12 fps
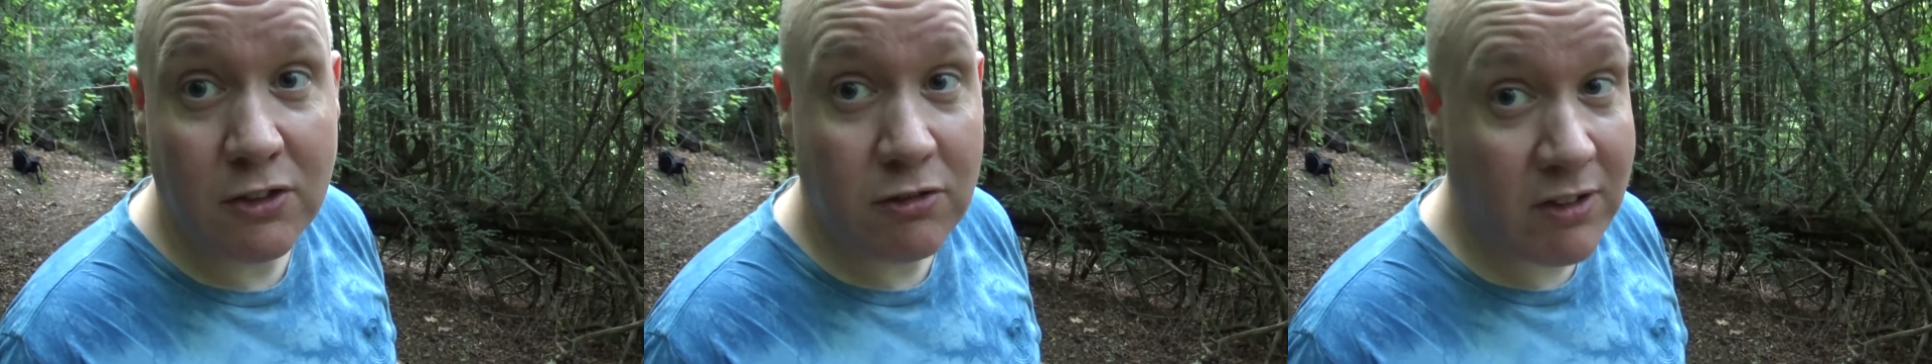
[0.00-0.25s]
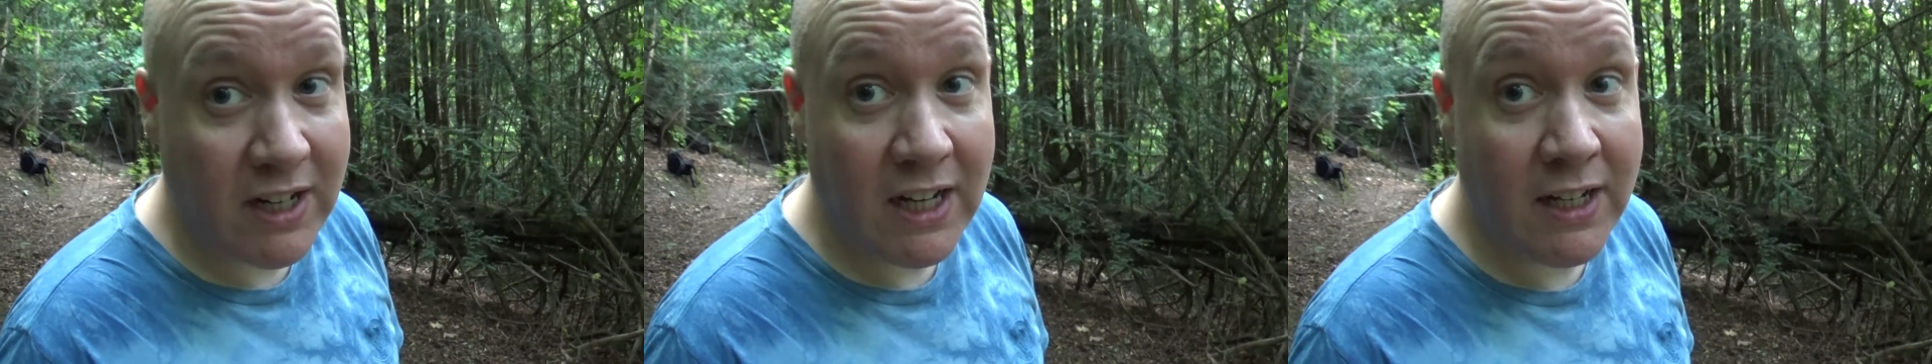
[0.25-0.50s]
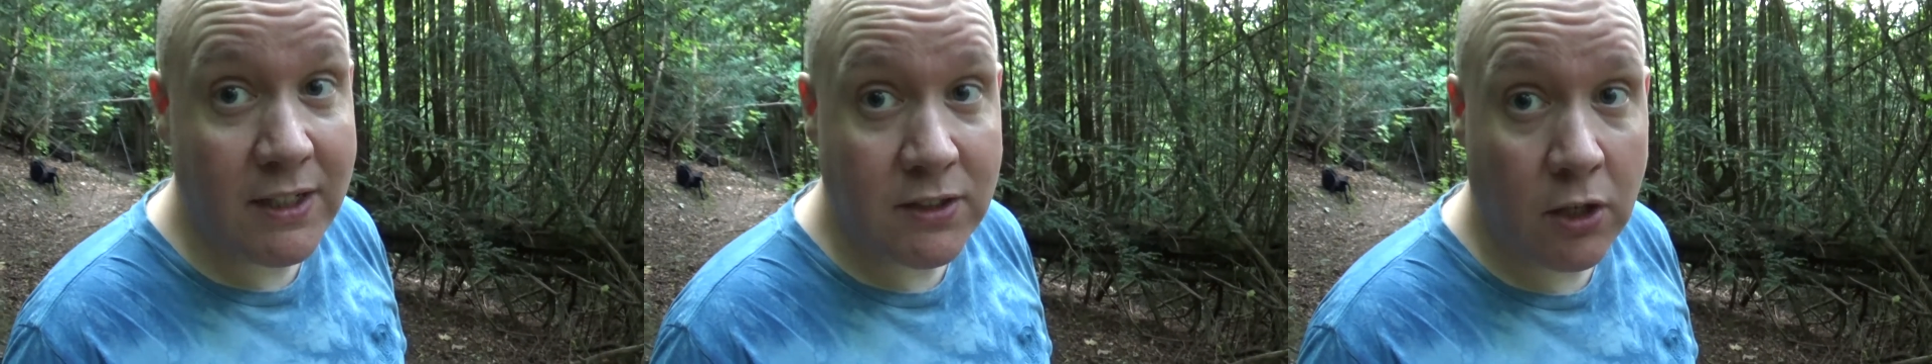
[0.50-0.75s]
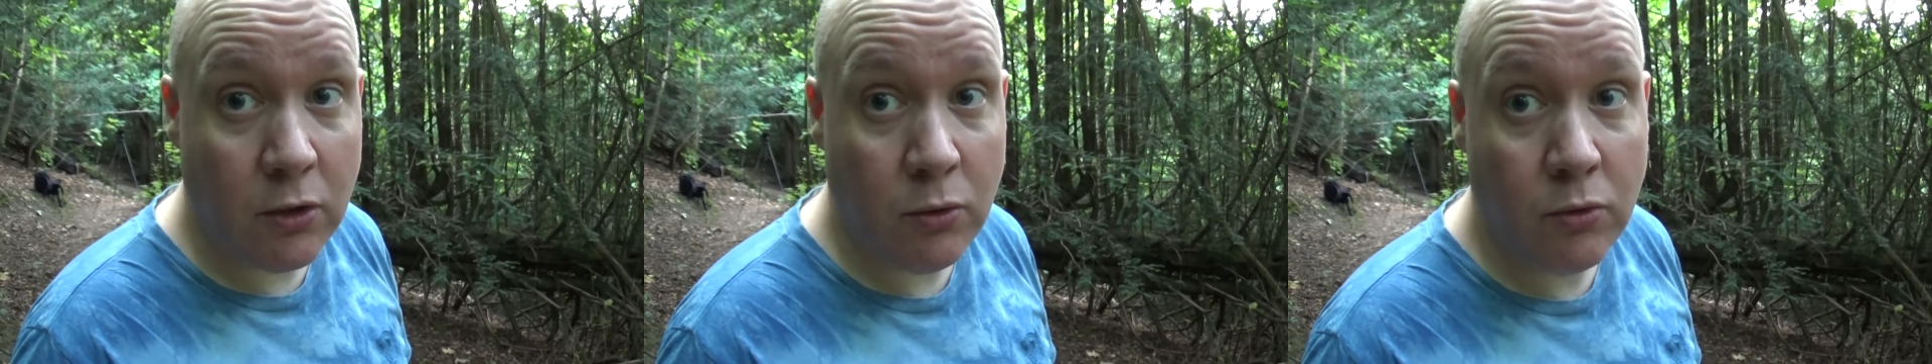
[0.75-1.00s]
created its
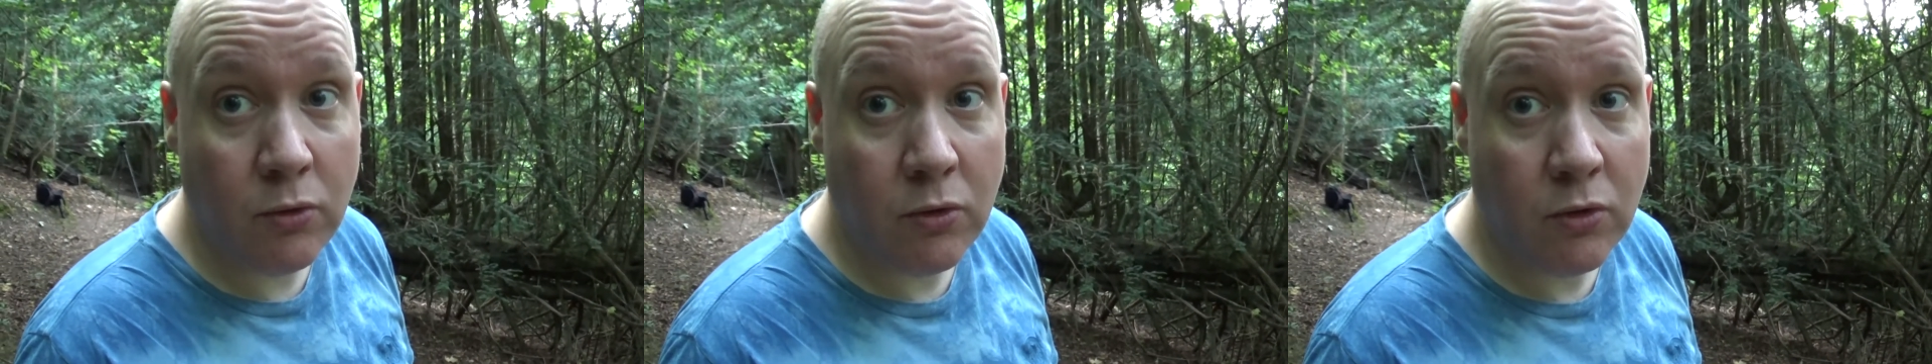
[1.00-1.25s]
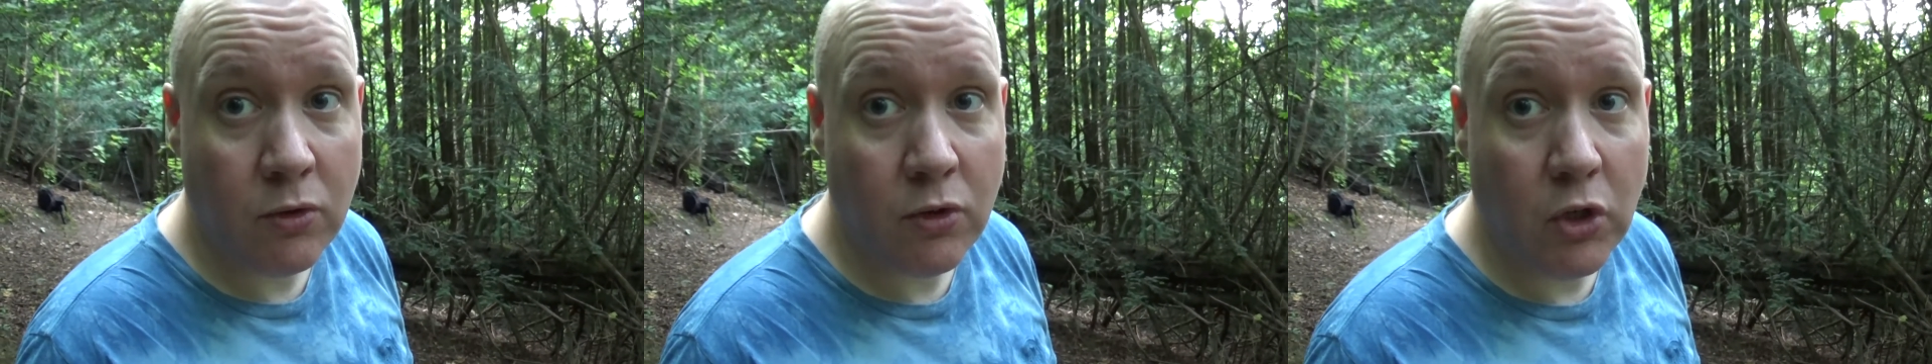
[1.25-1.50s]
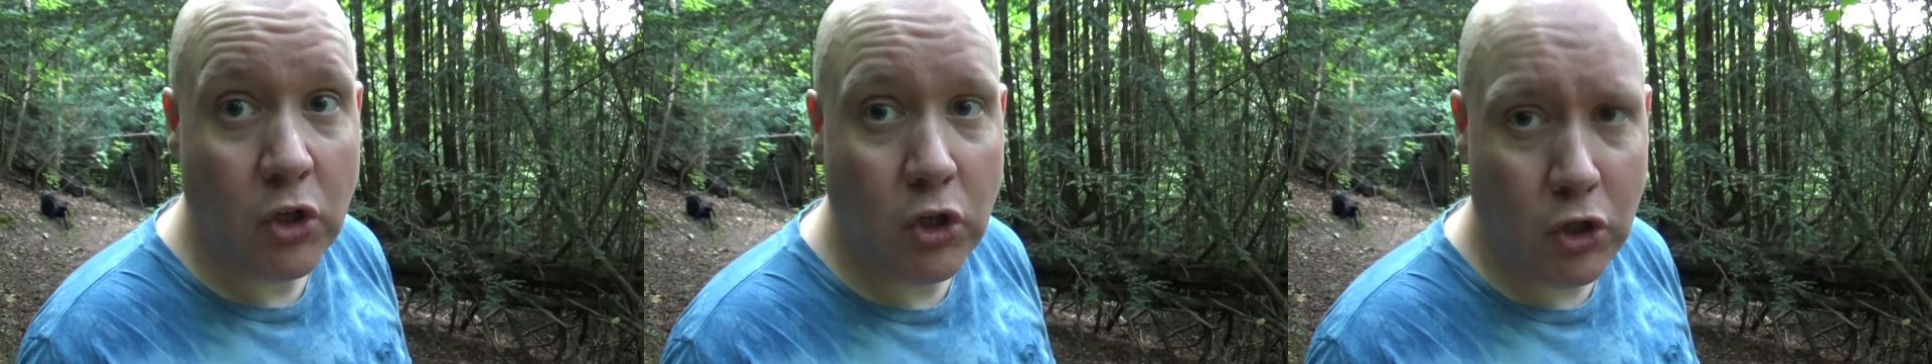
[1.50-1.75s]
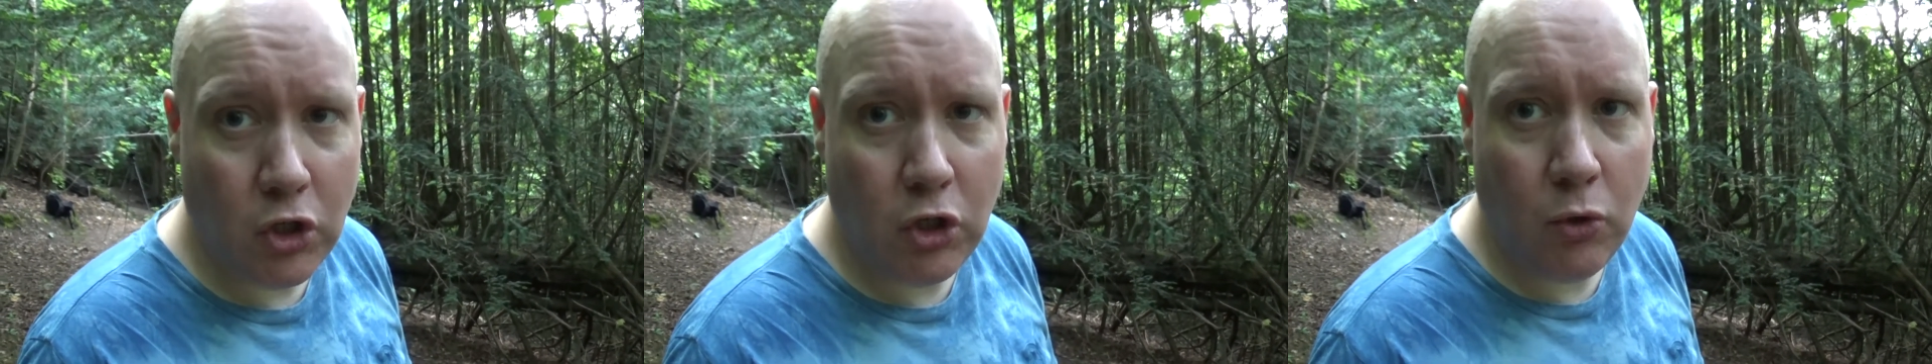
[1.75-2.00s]
own
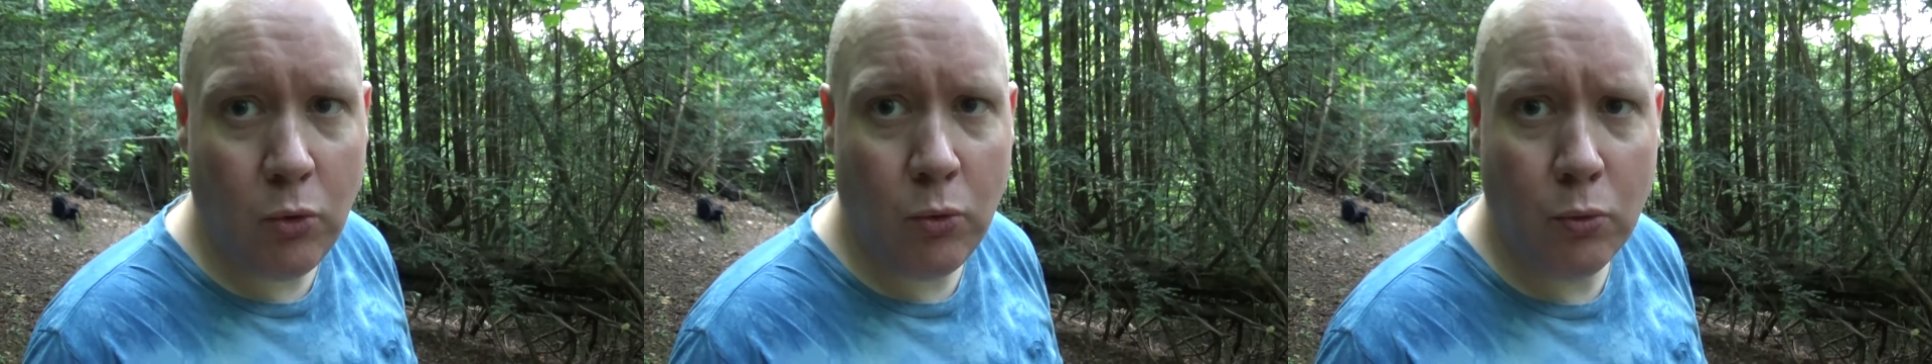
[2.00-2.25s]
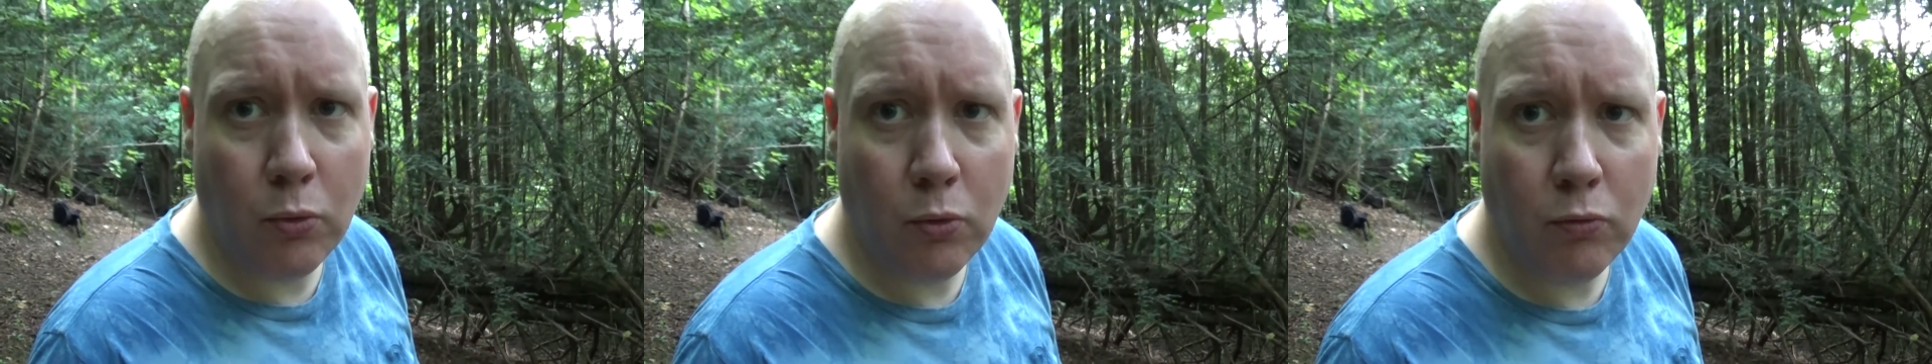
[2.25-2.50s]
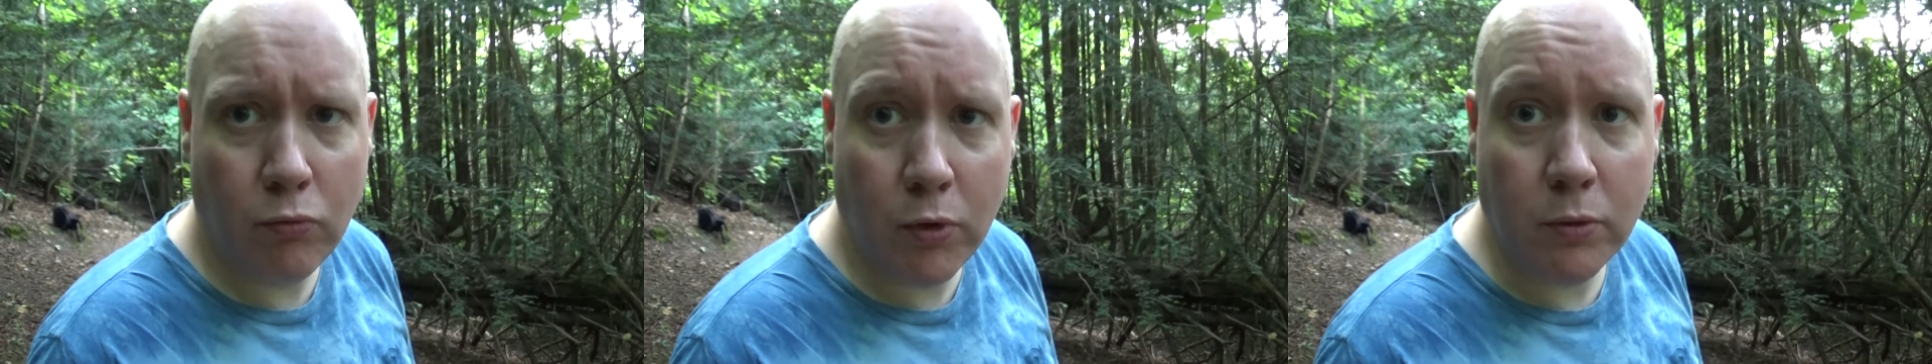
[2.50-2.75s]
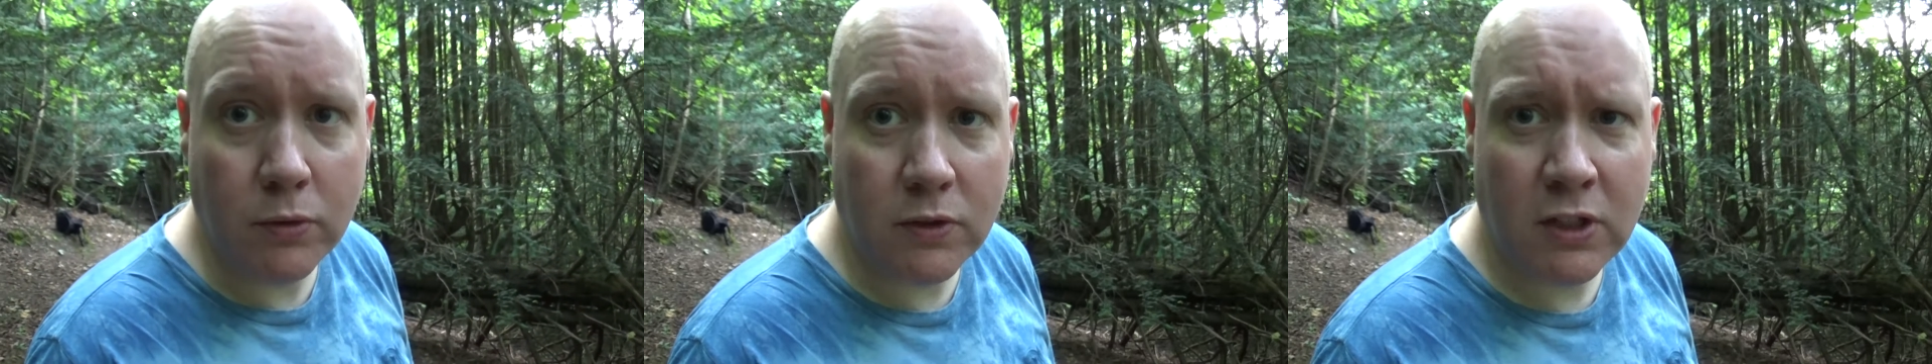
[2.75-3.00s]
new
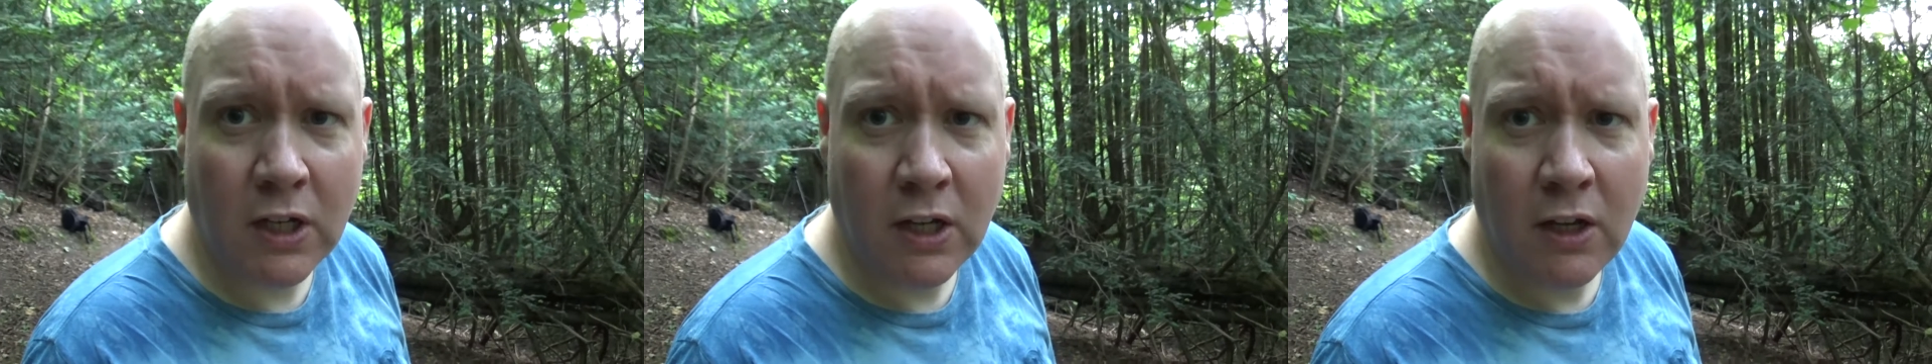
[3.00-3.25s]
roots.